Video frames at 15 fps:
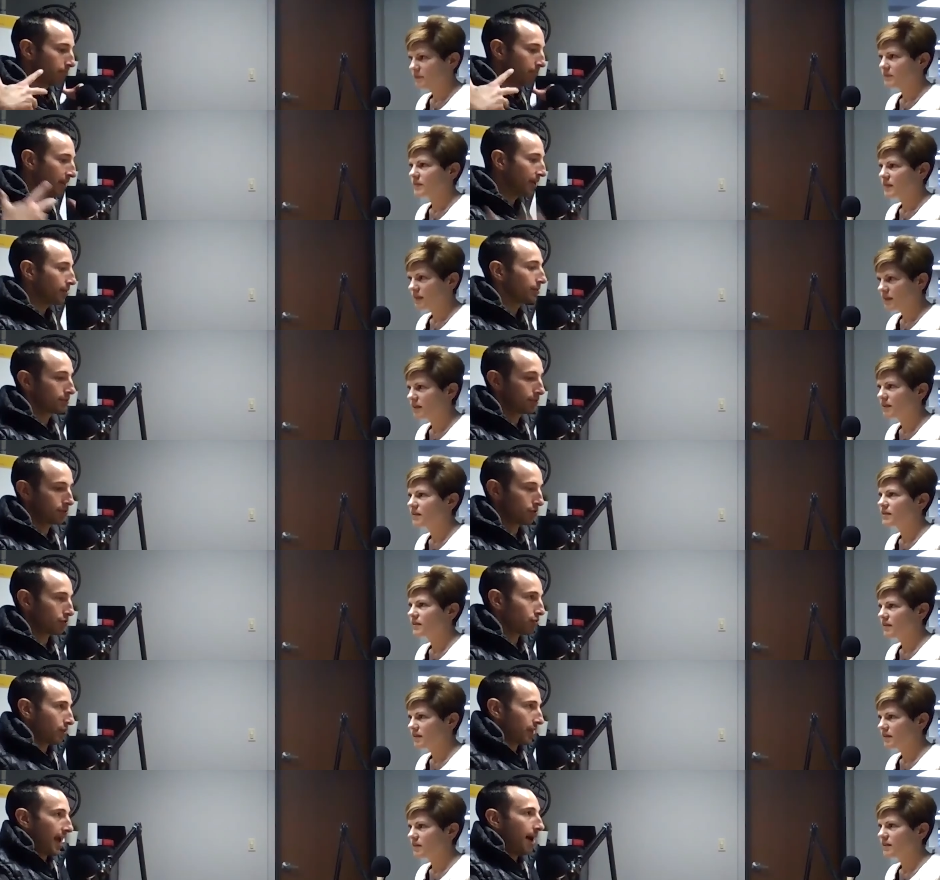Speaker 1: build
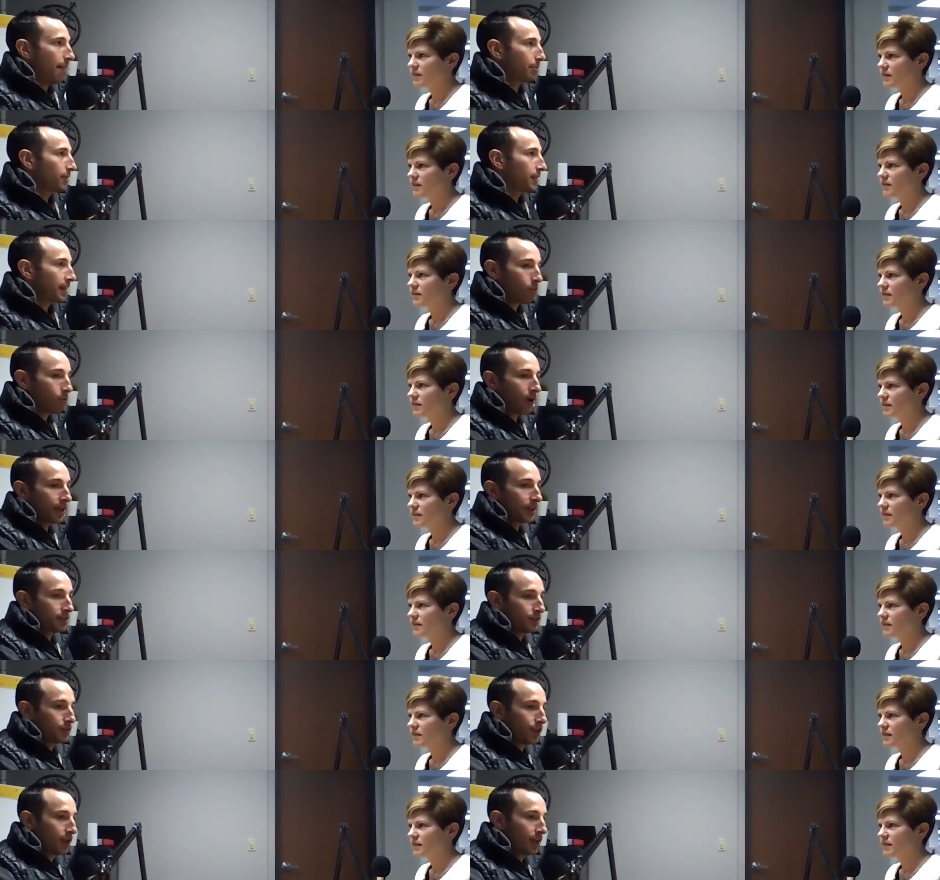social capital? Like, what
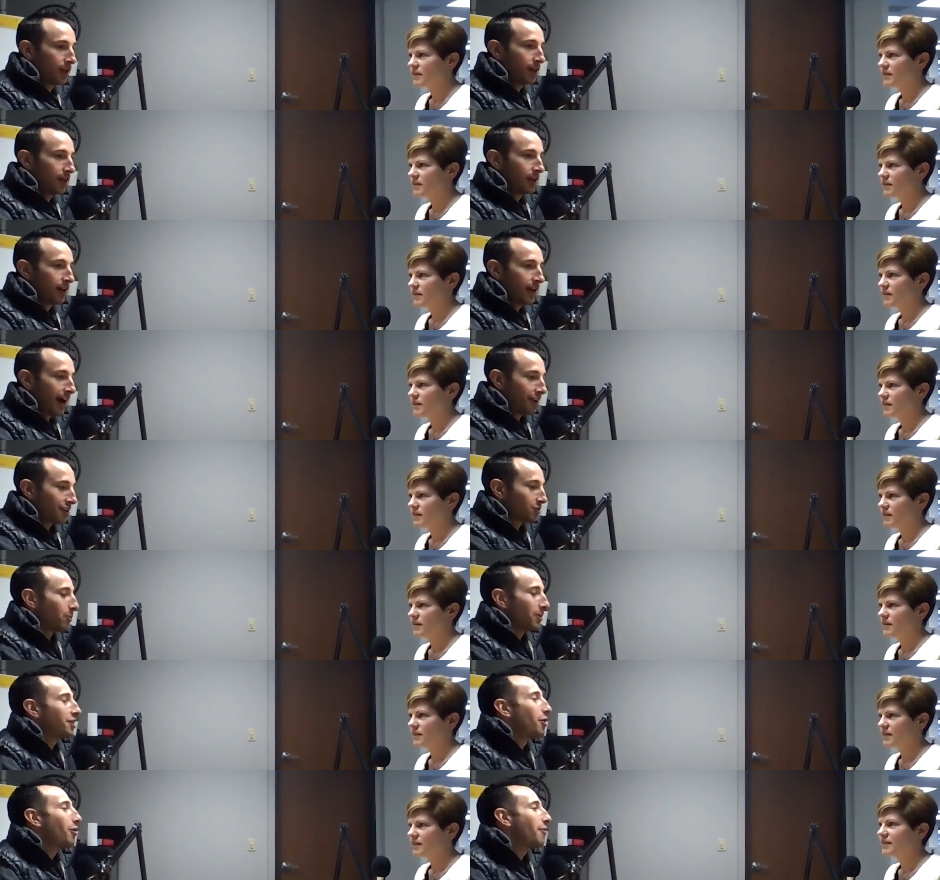is, how does
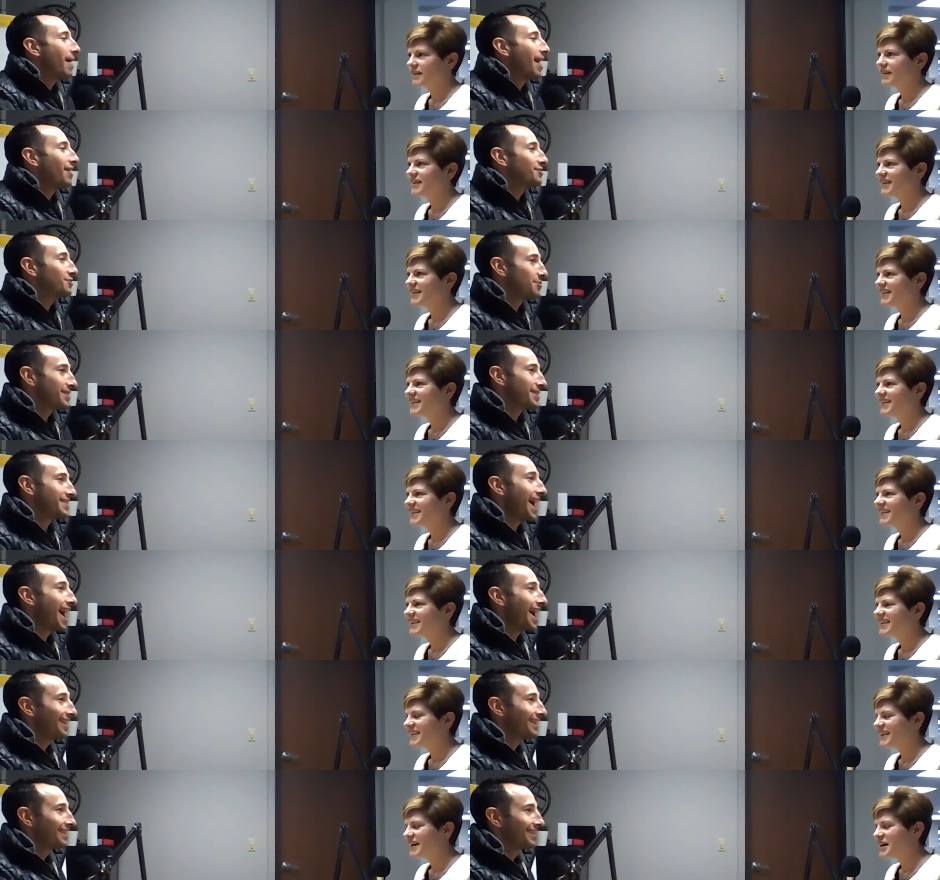one go about doing that?
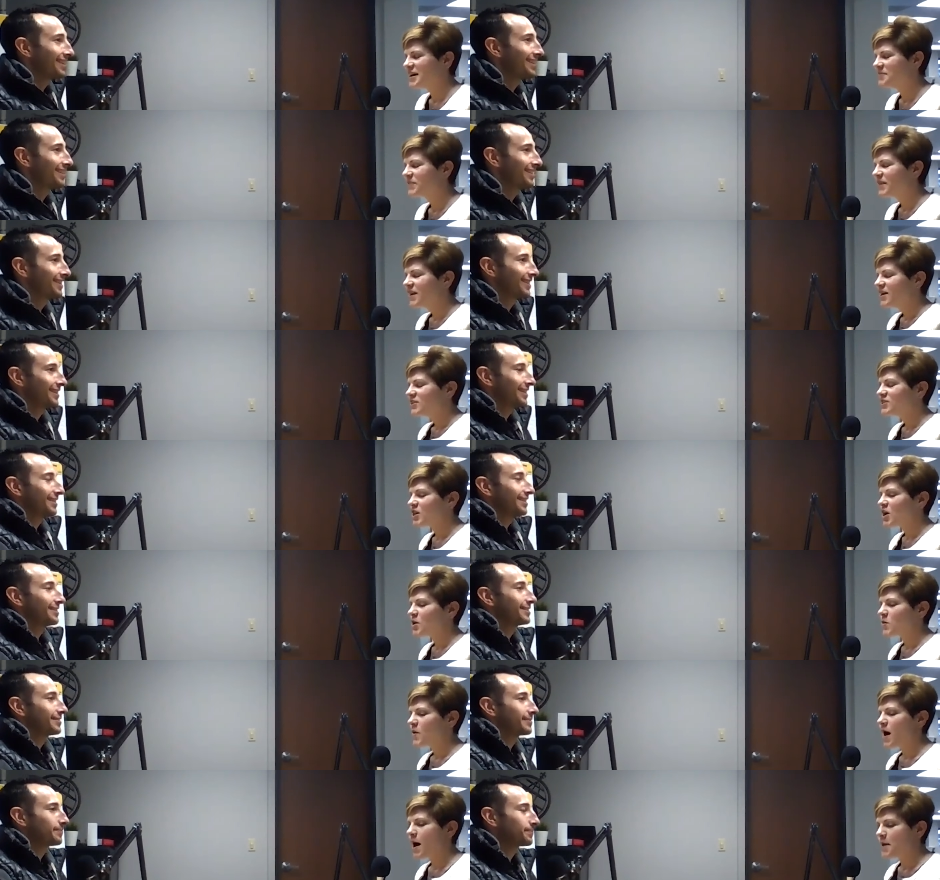
Speaker 2: Yeah.
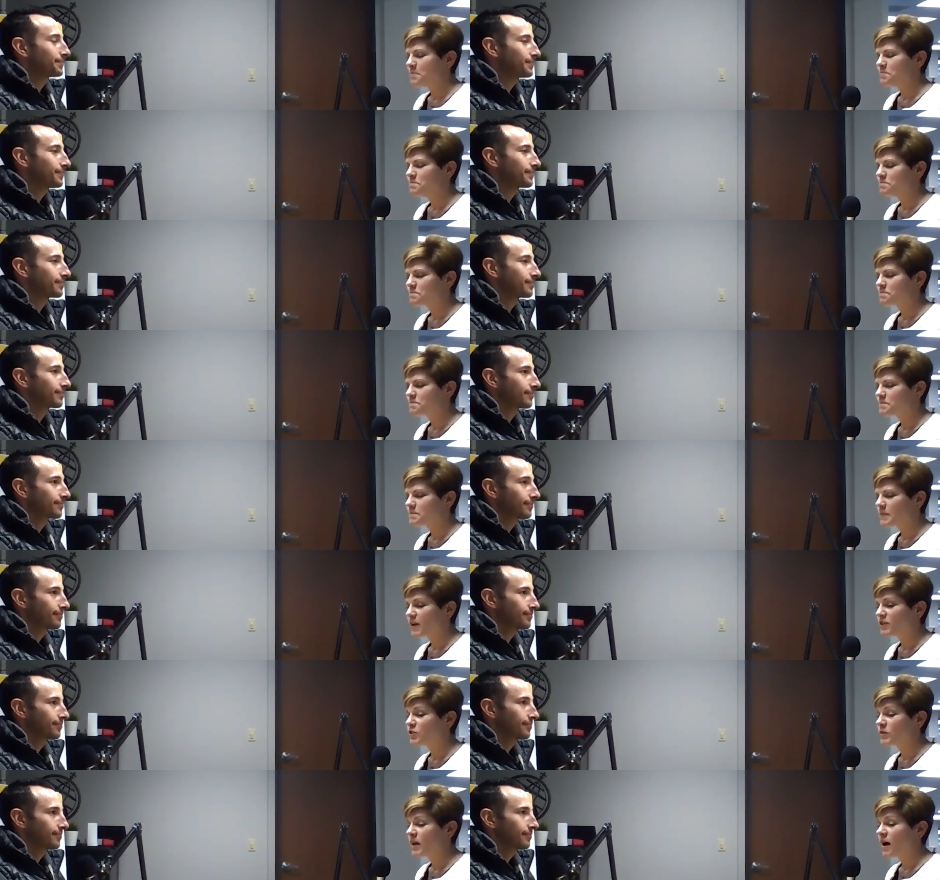So, um,
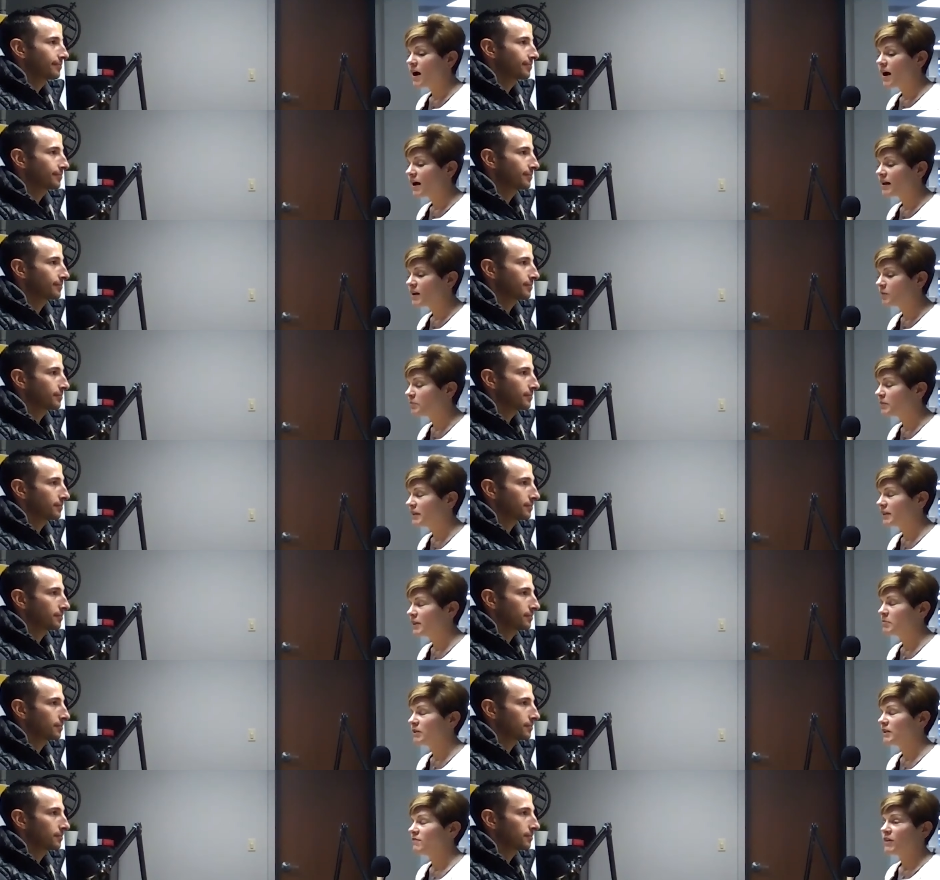so yeah, I completely
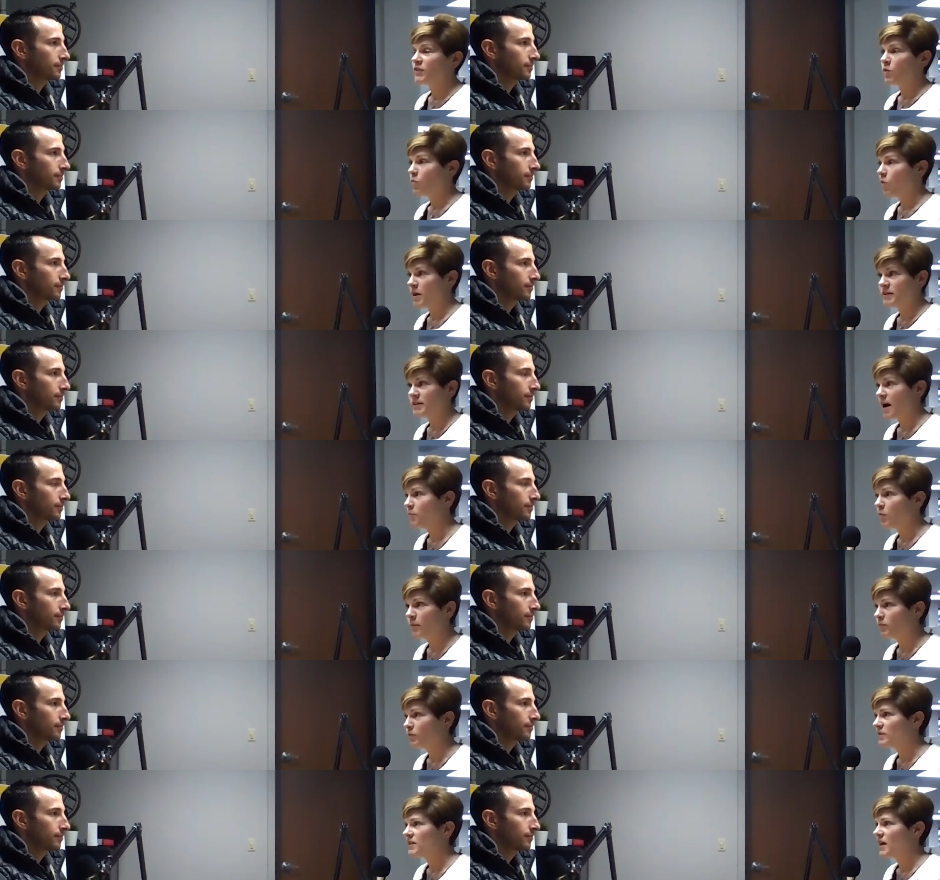believe that the one top
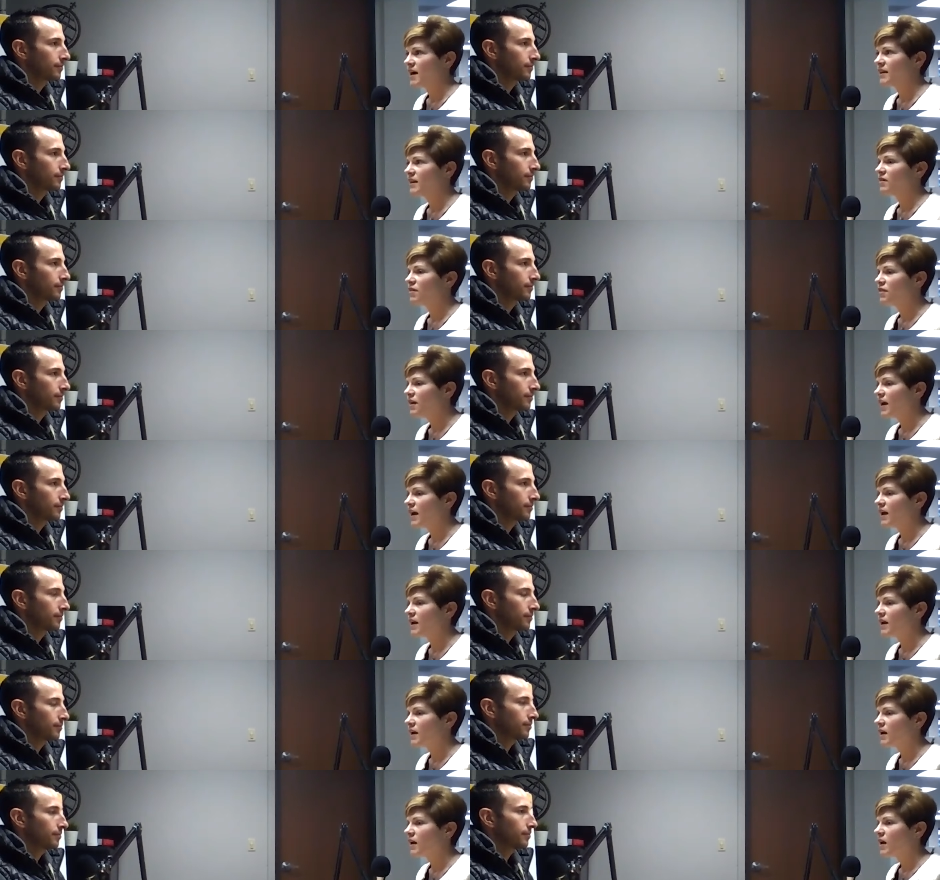1%,
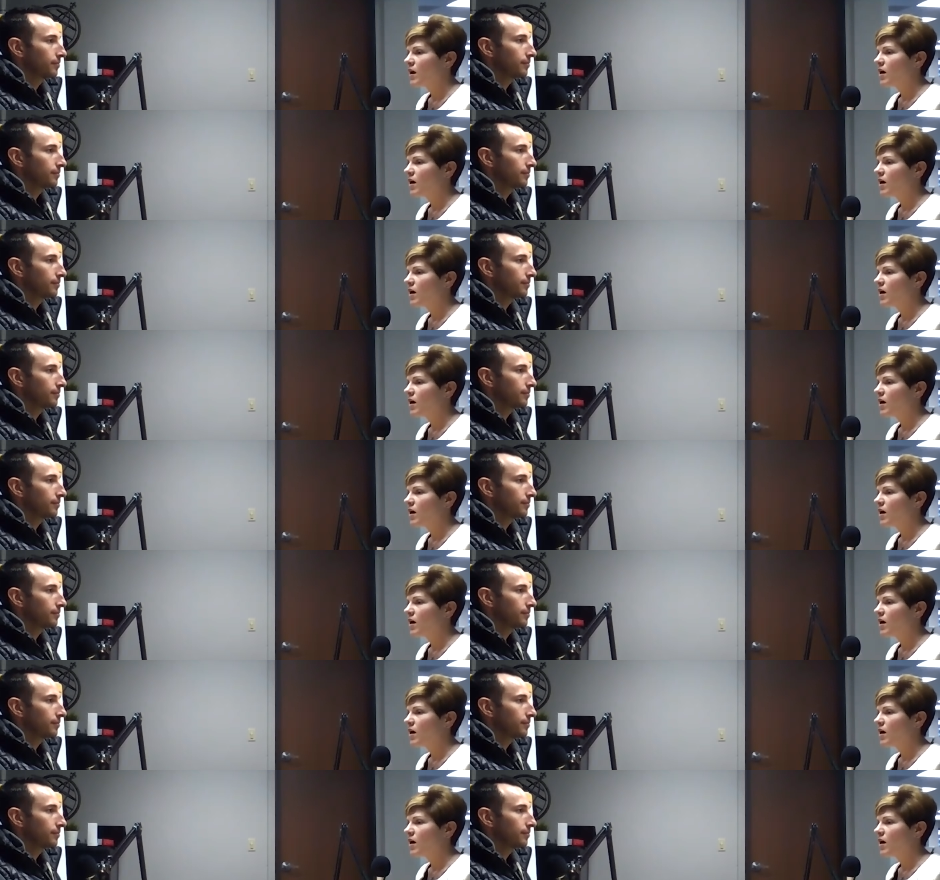they